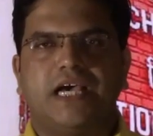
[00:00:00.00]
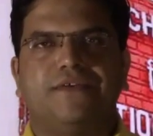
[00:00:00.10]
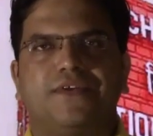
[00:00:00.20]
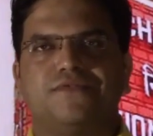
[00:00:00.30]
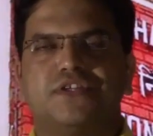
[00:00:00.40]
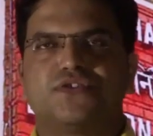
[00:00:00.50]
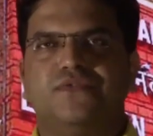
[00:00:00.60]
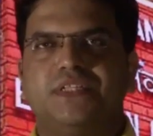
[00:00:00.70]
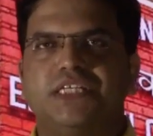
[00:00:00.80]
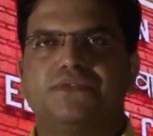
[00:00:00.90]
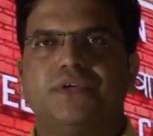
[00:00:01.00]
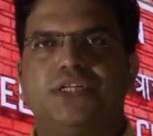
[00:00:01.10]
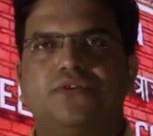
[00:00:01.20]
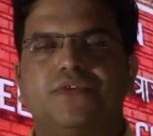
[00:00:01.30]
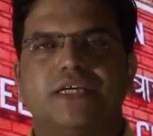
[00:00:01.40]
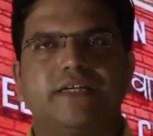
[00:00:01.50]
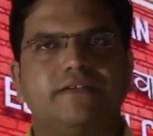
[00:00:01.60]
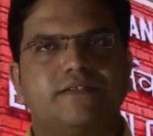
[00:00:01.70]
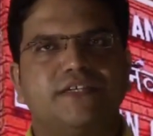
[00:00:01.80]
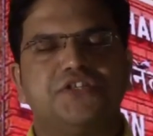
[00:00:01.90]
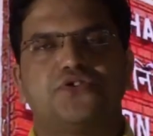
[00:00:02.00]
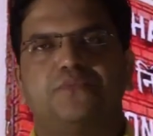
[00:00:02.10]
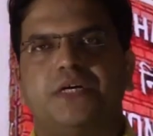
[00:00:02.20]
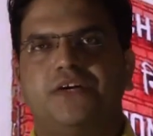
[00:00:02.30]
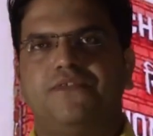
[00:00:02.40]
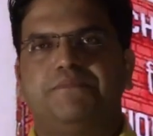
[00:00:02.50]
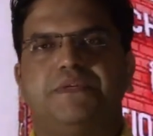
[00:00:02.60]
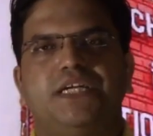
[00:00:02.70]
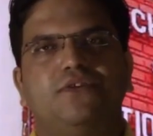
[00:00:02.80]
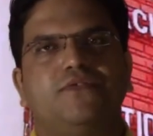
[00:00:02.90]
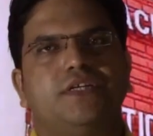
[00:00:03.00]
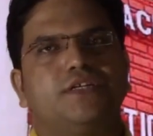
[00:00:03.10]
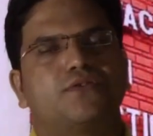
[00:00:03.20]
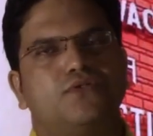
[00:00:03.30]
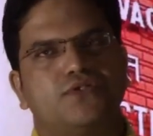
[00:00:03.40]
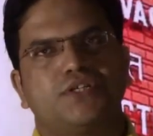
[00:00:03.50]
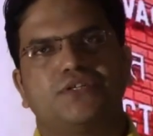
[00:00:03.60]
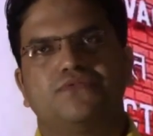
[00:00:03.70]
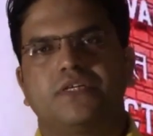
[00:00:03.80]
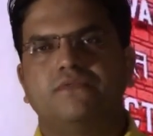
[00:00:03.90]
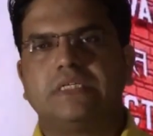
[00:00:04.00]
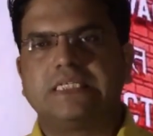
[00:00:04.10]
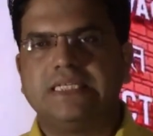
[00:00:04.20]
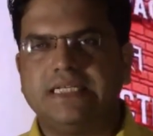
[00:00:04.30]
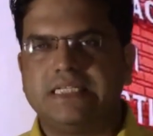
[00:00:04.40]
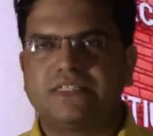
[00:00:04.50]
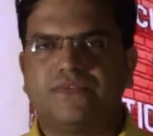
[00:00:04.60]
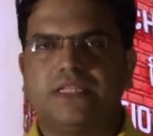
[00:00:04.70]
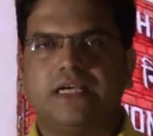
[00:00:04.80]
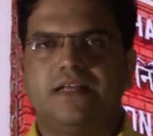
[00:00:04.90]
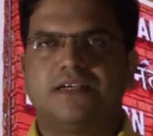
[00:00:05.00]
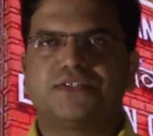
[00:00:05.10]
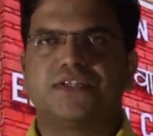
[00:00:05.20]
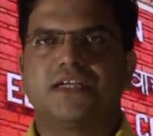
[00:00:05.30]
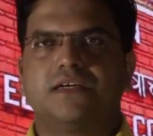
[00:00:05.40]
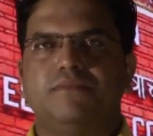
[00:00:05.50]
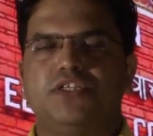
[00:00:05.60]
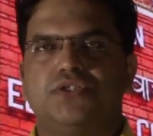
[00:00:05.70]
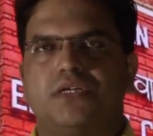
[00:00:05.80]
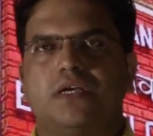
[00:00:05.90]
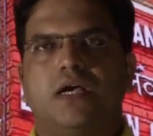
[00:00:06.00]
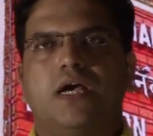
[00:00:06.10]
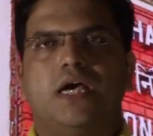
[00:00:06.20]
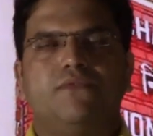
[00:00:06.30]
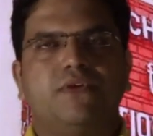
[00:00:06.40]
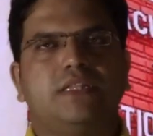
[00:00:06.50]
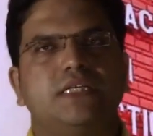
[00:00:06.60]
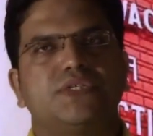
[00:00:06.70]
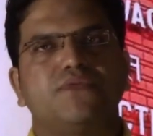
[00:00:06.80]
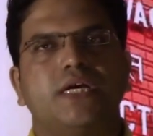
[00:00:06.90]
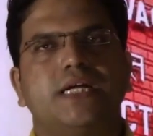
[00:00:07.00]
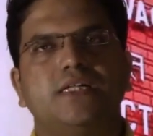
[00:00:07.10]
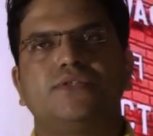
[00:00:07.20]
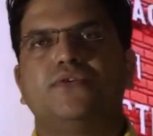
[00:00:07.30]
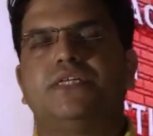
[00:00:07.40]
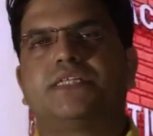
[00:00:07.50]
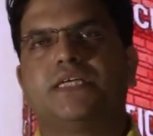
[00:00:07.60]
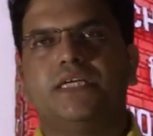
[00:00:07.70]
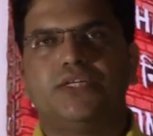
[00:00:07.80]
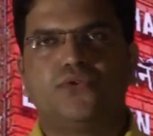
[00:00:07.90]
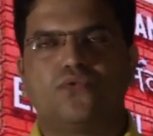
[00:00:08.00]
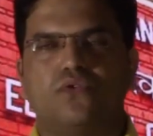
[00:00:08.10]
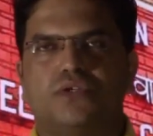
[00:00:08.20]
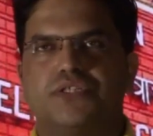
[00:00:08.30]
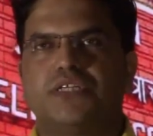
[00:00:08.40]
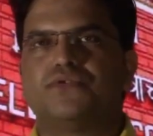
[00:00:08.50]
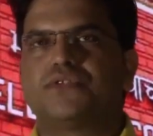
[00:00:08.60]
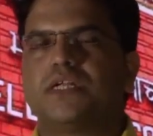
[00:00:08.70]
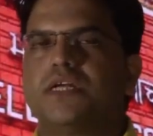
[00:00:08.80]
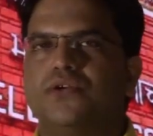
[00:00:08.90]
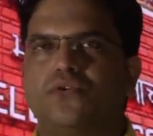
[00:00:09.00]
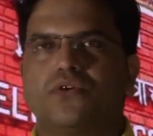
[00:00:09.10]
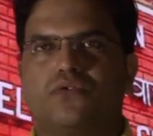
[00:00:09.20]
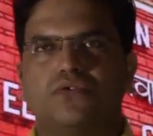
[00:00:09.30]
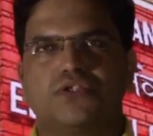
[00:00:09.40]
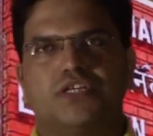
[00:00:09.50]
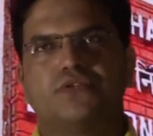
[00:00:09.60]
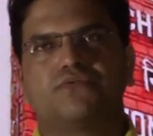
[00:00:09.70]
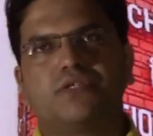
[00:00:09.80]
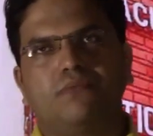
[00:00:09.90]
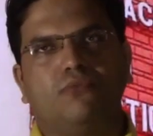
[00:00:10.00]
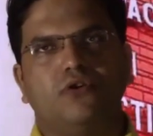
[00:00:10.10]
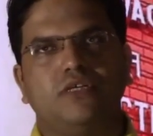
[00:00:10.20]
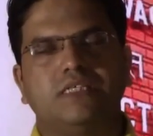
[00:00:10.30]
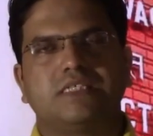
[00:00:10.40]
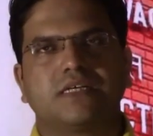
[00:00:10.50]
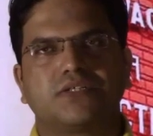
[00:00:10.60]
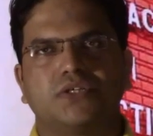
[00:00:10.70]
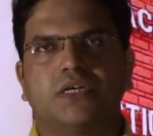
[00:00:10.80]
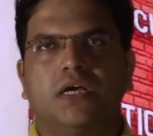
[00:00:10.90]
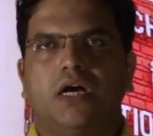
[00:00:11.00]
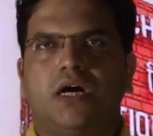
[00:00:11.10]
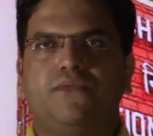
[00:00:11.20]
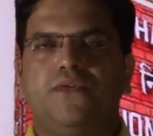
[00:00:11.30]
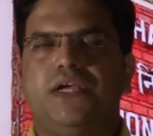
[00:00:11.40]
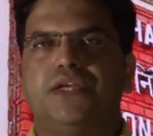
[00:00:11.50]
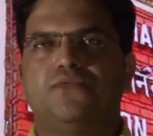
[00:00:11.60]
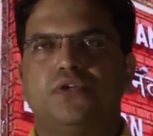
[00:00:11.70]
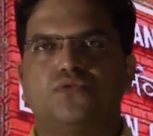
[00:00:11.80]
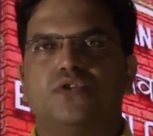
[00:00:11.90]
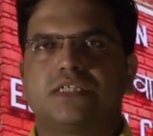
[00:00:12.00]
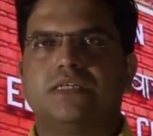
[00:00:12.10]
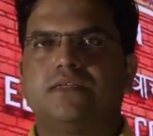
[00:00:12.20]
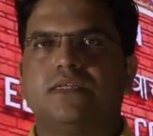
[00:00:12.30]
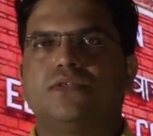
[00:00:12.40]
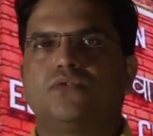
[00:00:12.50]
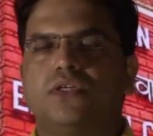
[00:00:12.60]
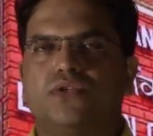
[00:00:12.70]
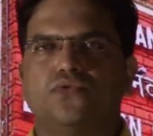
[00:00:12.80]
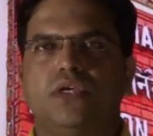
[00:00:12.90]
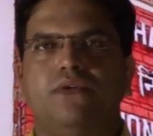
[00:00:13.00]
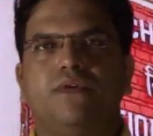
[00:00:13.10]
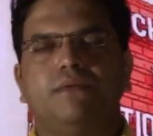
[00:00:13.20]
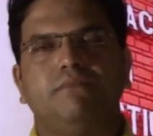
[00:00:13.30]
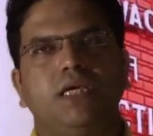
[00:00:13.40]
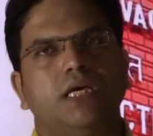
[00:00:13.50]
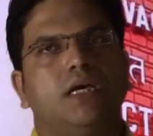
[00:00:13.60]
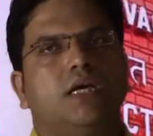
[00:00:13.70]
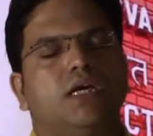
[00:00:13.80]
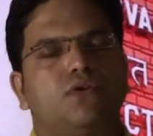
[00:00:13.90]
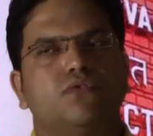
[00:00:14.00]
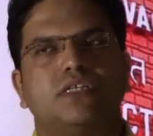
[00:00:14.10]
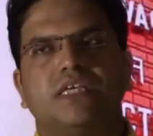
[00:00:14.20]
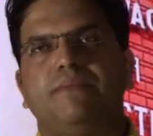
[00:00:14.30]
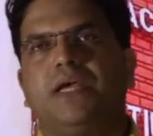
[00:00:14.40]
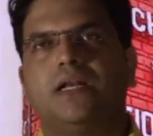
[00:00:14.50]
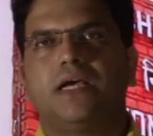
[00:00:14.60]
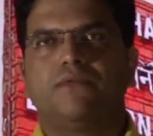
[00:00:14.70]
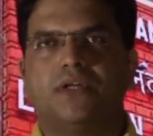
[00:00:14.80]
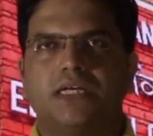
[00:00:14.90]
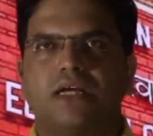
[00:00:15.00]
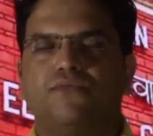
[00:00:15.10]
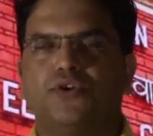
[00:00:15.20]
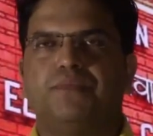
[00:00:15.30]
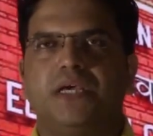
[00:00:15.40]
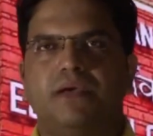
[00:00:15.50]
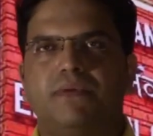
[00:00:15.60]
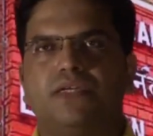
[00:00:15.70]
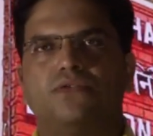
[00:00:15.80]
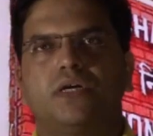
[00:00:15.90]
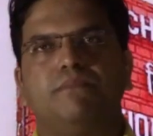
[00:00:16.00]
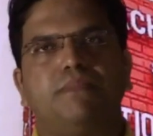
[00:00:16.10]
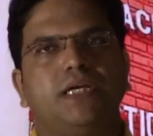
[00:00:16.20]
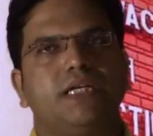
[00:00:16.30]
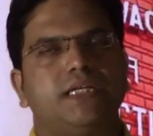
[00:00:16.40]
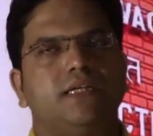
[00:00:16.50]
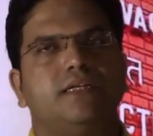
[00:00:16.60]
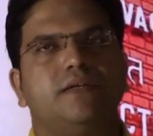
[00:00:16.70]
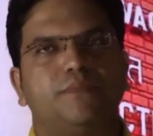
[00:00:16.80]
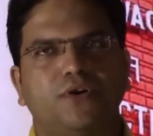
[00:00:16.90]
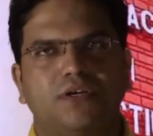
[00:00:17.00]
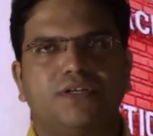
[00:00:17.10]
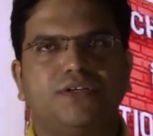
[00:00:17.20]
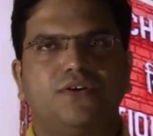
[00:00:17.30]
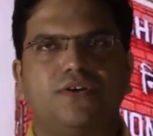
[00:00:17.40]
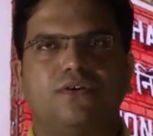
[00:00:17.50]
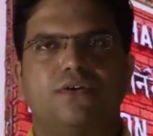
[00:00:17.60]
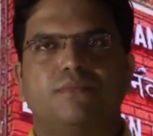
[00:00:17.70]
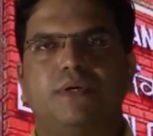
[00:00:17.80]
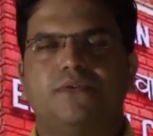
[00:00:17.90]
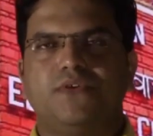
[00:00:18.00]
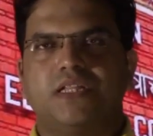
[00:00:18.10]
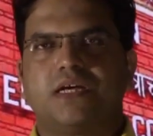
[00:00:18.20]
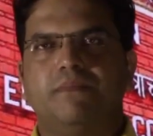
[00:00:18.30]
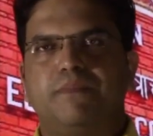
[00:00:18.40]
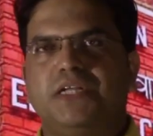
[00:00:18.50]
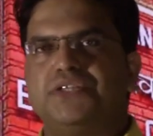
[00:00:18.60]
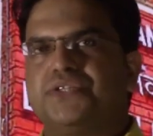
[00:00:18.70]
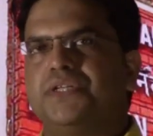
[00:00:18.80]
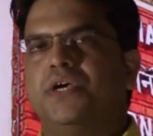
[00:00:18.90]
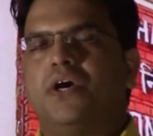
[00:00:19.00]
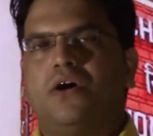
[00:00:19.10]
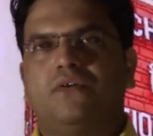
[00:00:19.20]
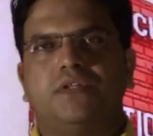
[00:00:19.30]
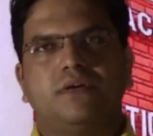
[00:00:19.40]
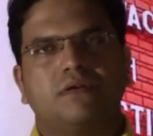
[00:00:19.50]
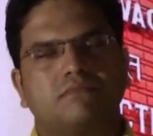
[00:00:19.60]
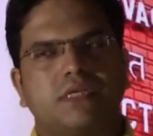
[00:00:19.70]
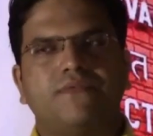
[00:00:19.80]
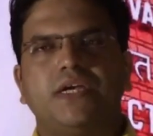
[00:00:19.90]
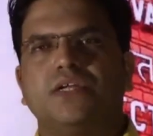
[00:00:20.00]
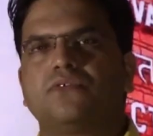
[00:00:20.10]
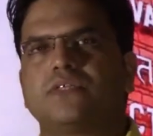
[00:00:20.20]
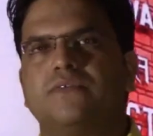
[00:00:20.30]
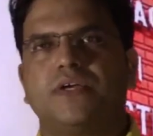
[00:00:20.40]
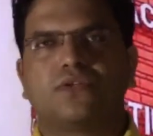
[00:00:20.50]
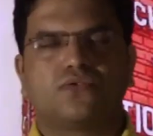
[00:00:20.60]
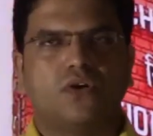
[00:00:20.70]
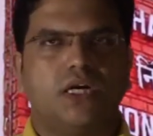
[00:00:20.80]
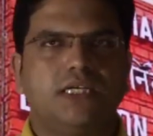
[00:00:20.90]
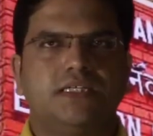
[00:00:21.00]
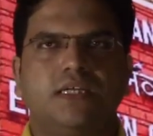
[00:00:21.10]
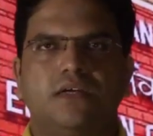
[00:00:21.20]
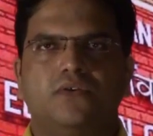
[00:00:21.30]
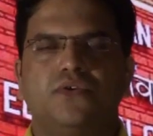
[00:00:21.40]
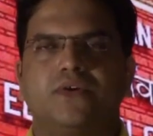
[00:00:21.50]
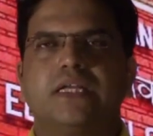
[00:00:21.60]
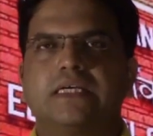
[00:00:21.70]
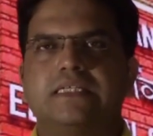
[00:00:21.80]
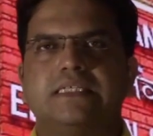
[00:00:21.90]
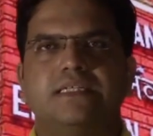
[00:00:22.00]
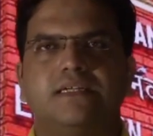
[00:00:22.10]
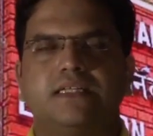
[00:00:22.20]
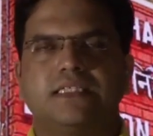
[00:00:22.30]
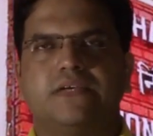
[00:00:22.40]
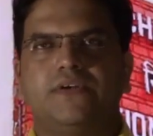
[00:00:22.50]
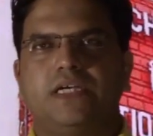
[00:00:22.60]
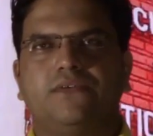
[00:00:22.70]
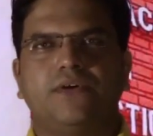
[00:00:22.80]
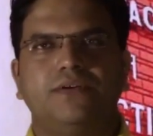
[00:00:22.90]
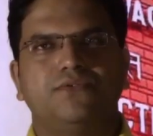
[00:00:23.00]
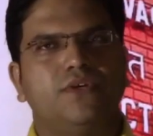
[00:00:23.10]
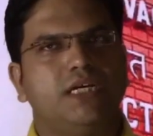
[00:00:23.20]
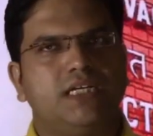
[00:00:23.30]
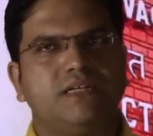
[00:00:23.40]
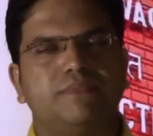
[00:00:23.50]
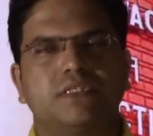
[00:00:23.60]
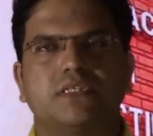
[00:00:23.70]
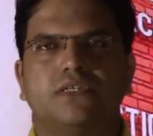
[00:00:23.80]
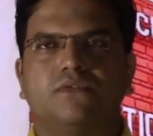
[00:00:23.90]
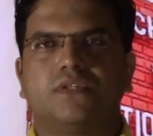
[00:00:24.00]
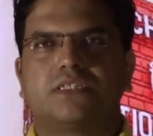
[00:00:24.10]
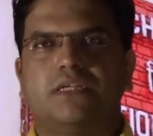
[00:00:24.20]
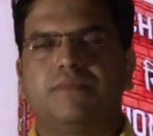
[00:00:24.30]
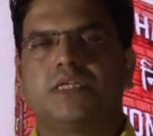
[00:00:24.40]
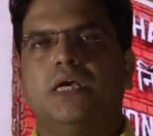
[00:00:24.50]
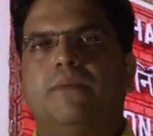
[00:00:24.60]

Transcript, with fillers: Hi everyone, so with this video we are entering into part fifteen of Indian Constitution, which deals with Election Commission, and with this we are also entering into constitutional and non-constitutional bodies section, a feat which was until today to even me it was seeming like whether I would be able to complete Indian polity or not. But with completion of the seventy to seventy, so until now you can consider that seventy-five to eighty percent of the syllabus,